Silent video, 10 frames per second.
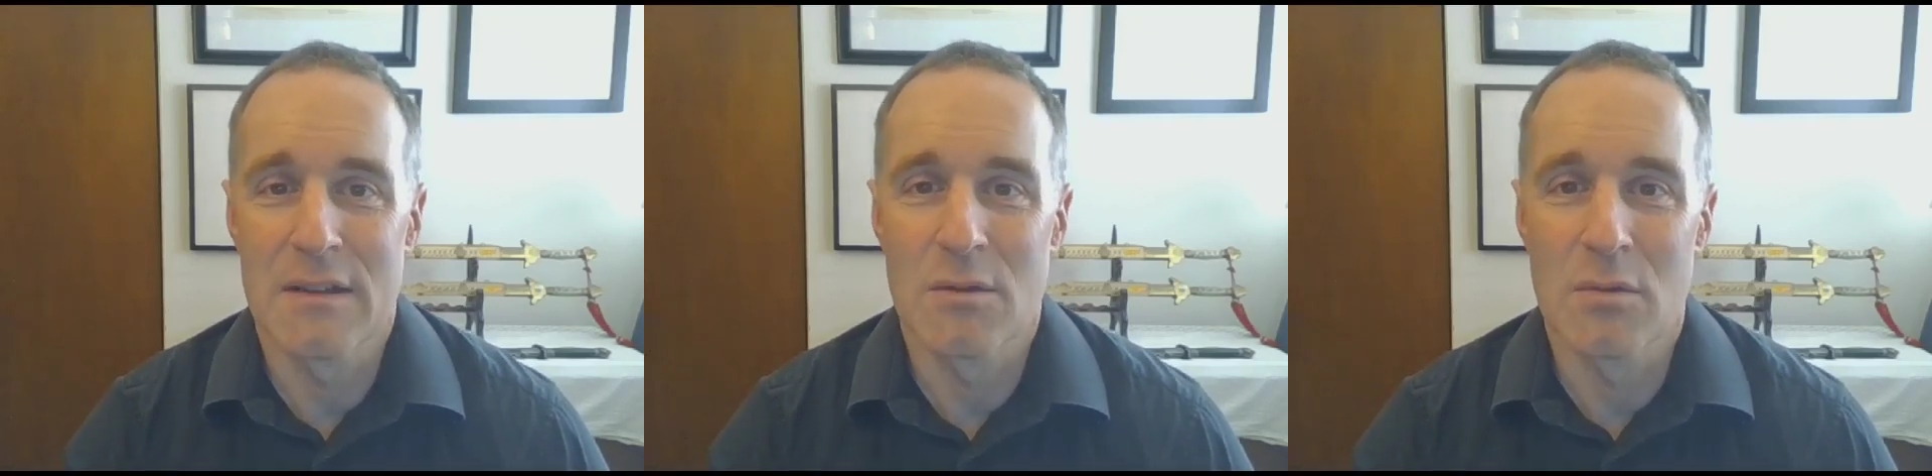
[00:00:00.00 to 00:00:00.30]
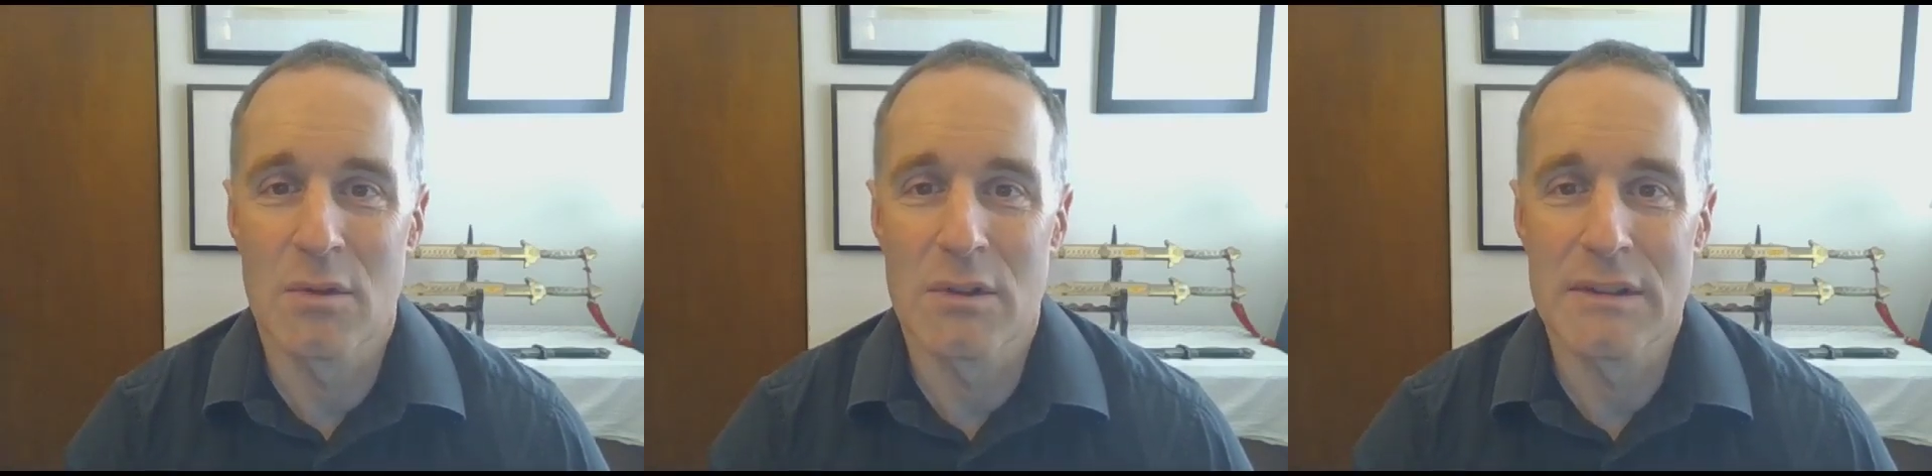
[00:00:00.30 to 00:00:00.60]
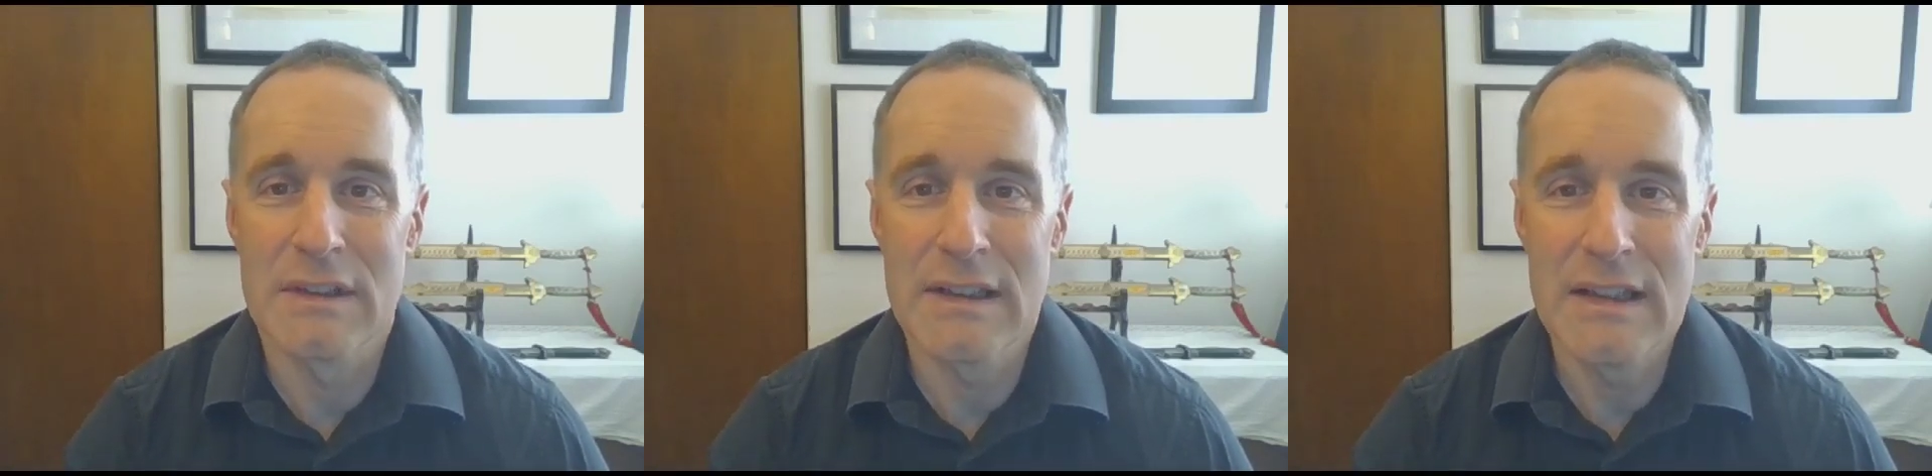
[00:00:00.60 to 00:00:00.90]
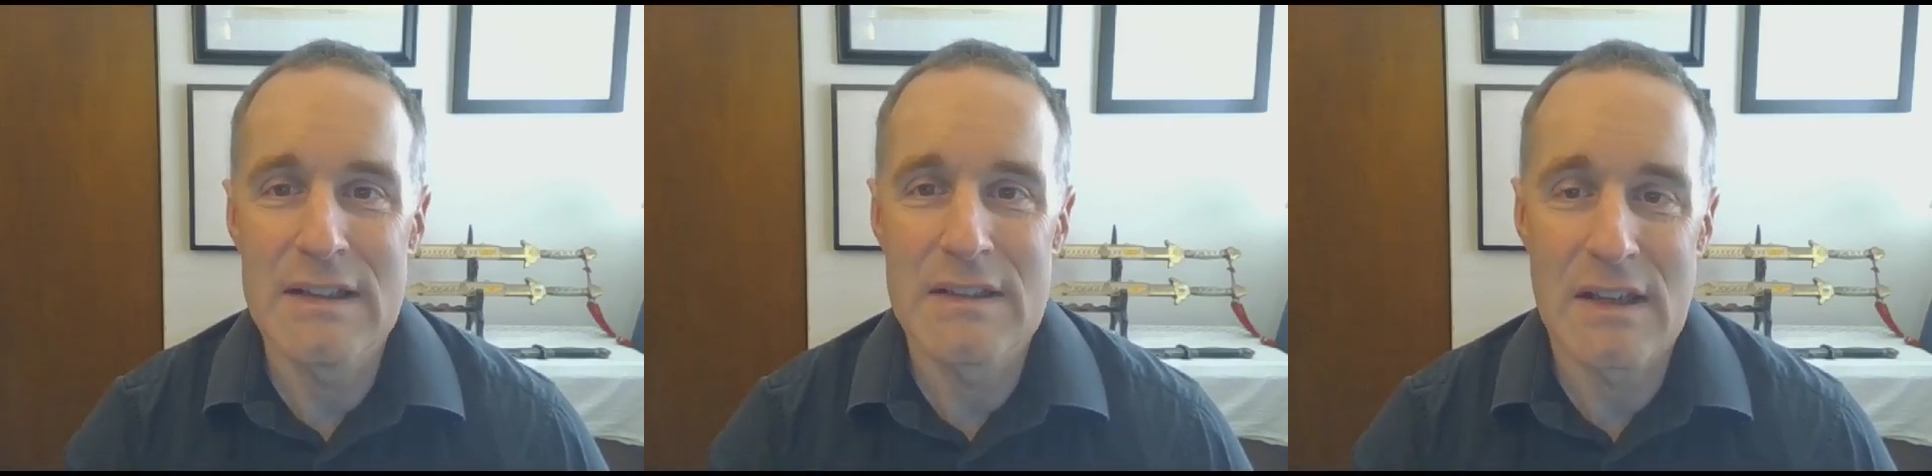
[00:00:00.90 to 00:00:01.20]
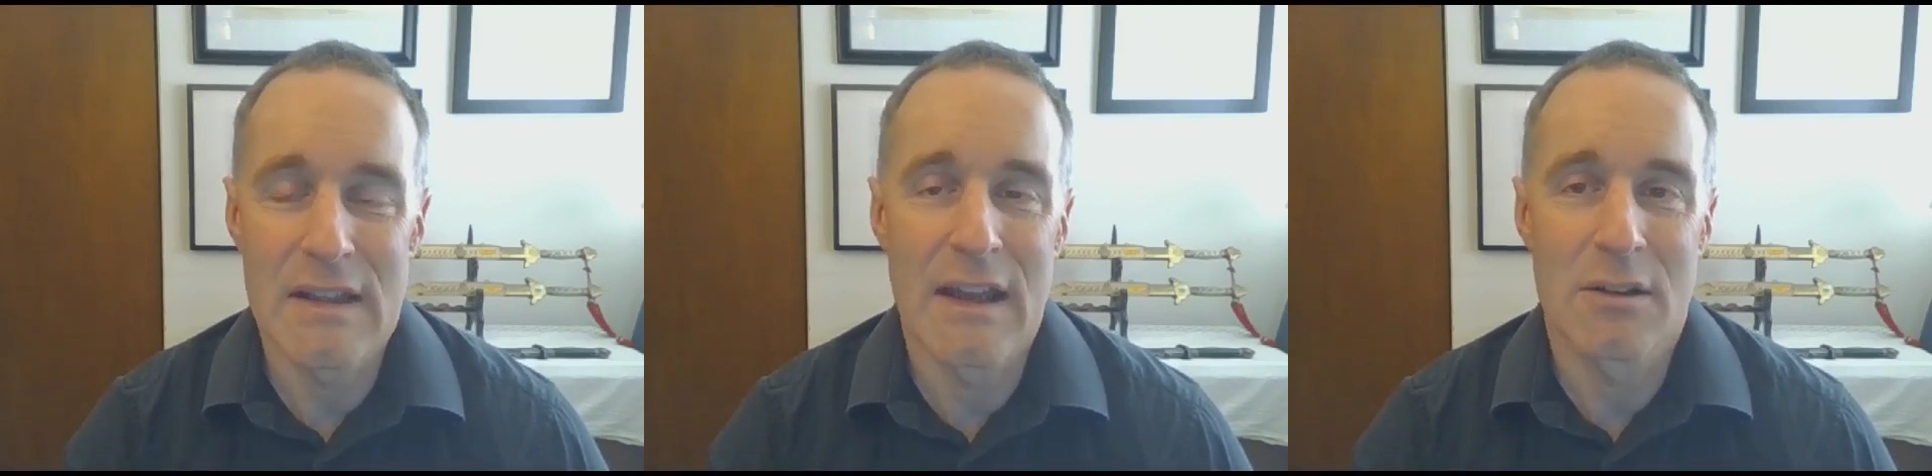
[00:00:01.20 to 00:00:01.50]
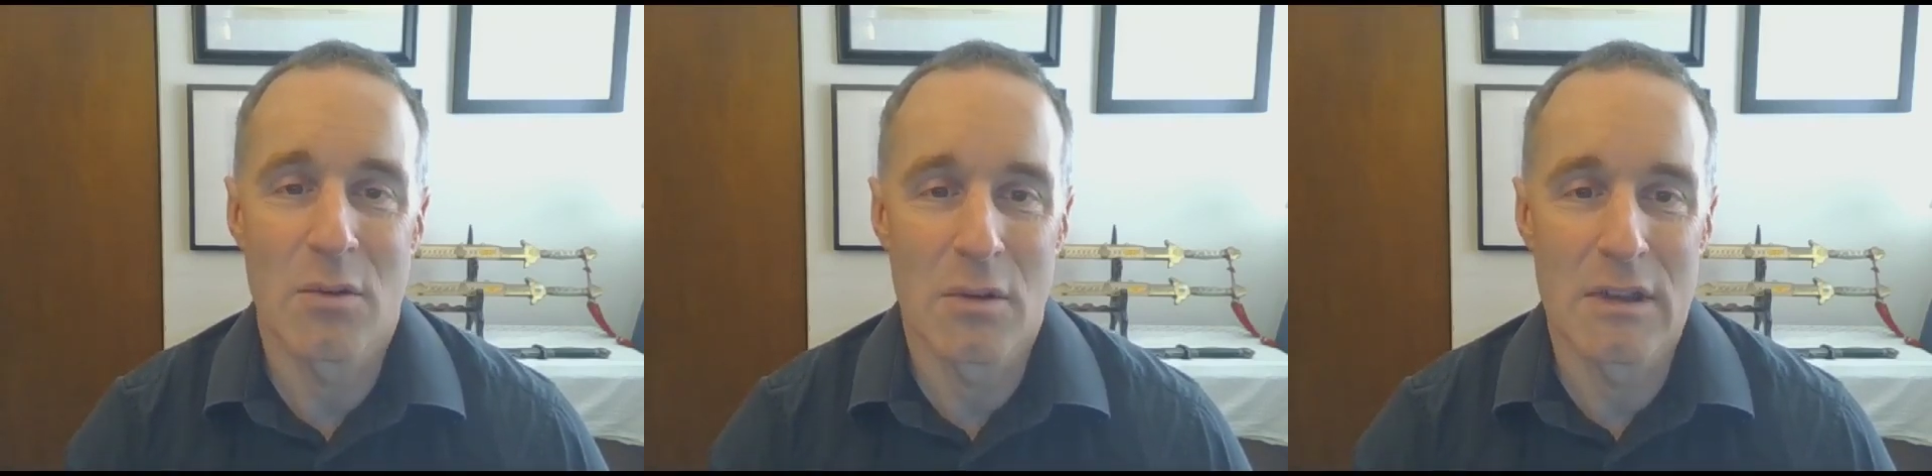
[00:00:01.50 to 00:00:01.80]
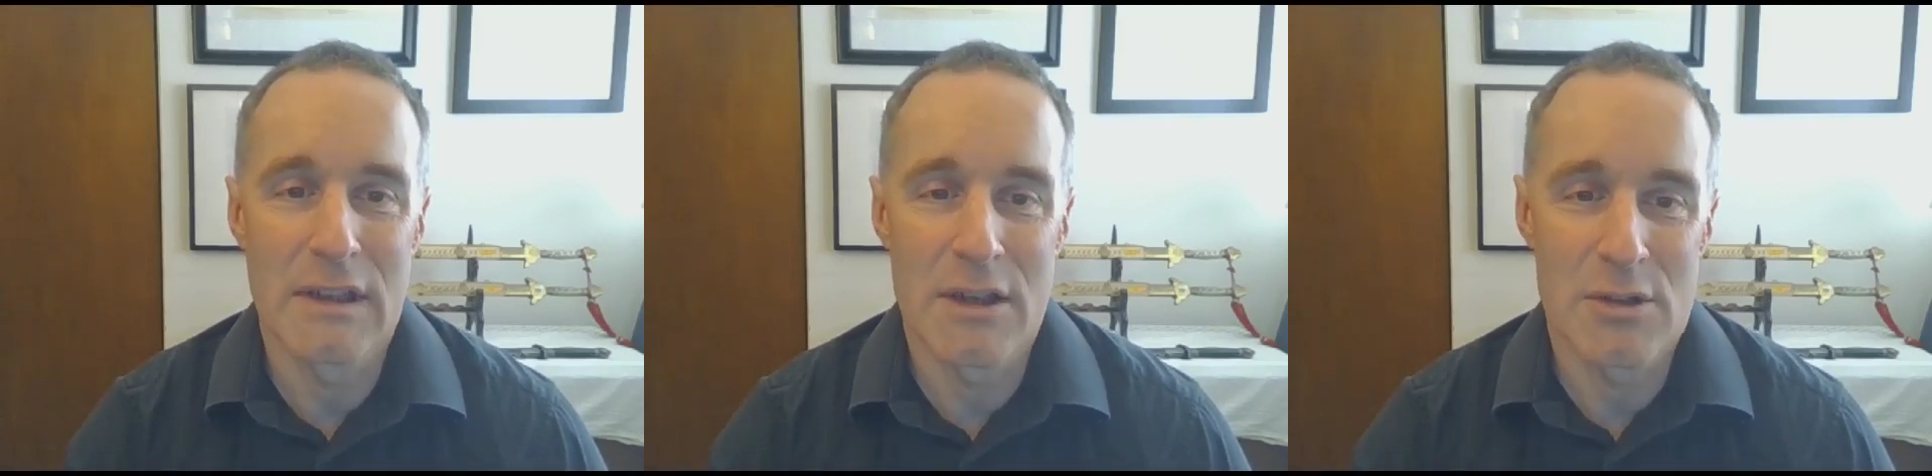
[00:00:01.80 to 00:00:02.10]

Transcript: world leads to that correlation,